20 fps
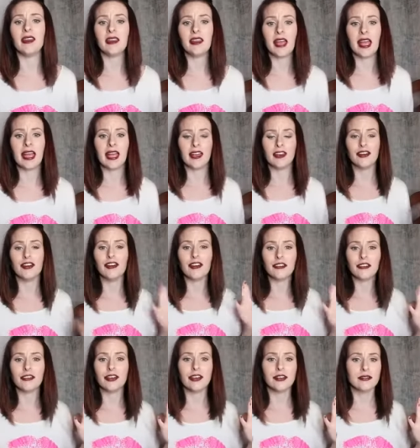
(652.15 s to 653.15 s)
and
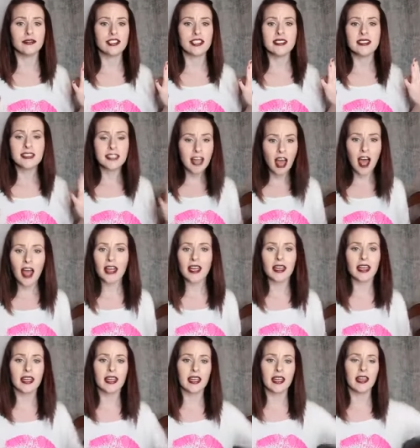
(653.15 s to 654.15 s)
you're just not
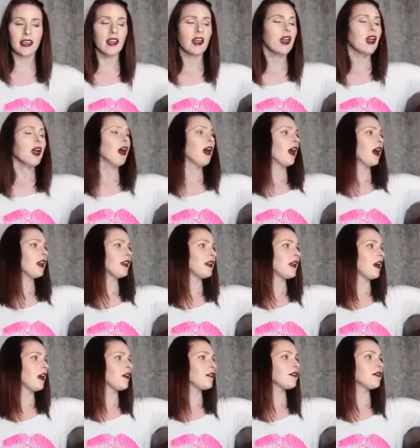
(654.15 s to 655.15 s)
getting
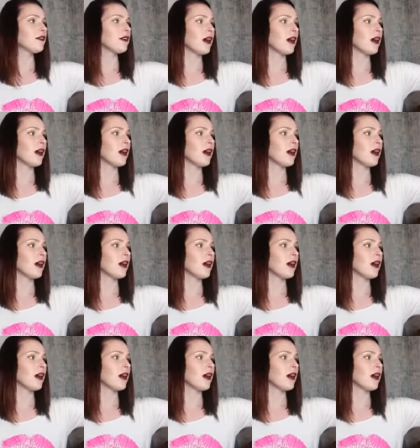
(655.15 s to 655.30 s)
enough